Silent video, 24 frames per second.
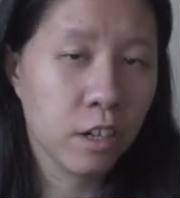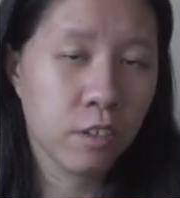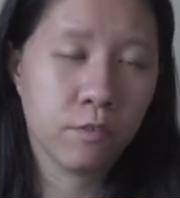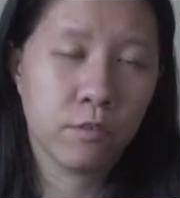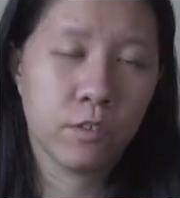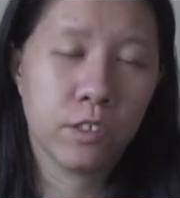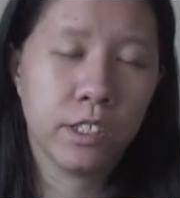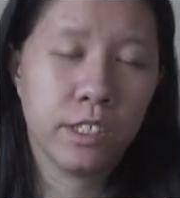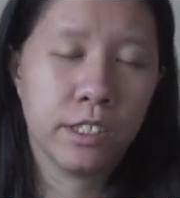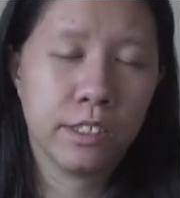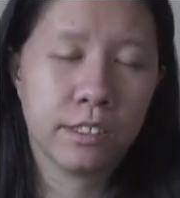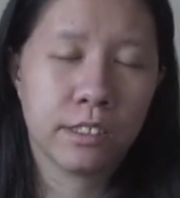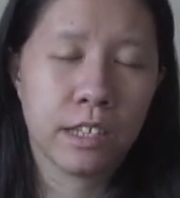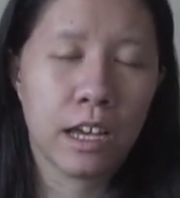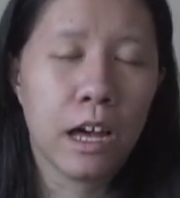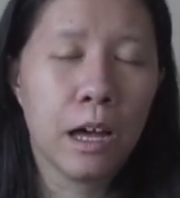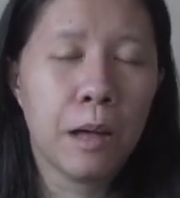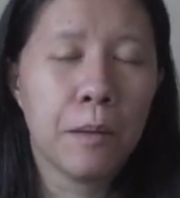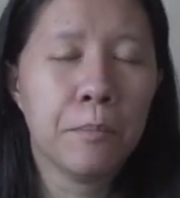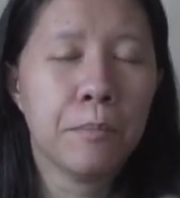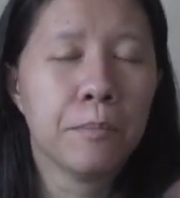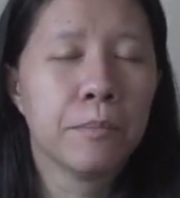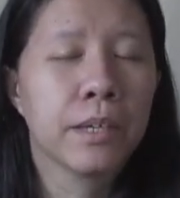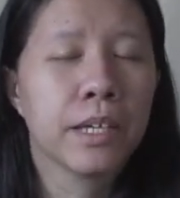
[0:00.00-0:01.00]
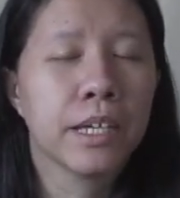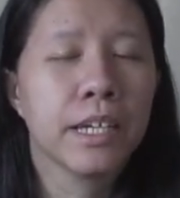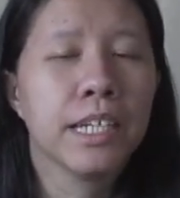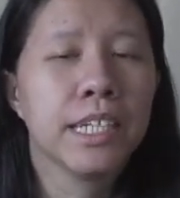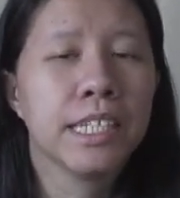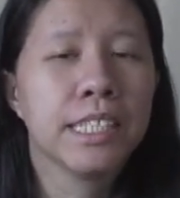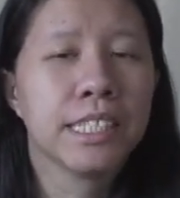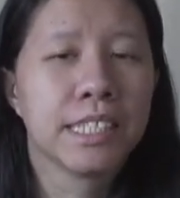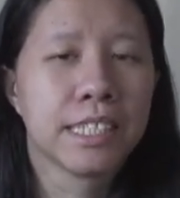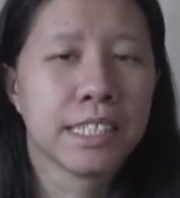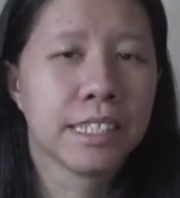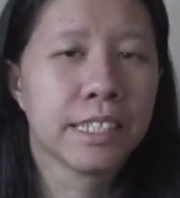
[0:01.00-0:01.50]
Her voice is
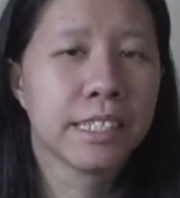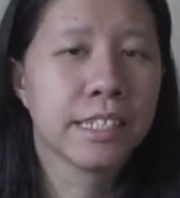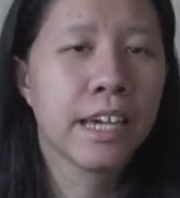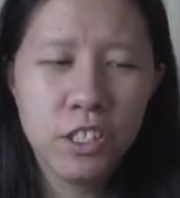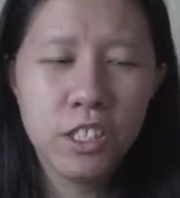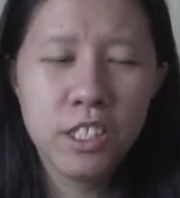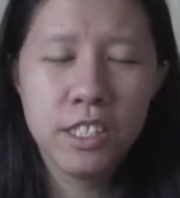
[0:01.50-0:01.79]
amazing.